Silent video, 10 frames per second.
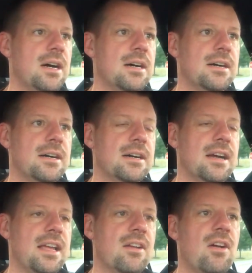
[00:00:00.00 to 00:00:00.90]

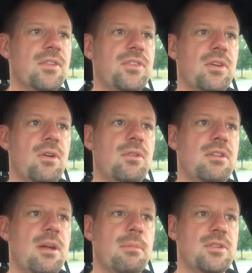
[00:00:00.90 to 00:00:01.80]
Uh, and also
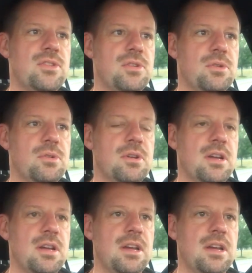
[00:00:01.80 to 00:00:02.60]
number two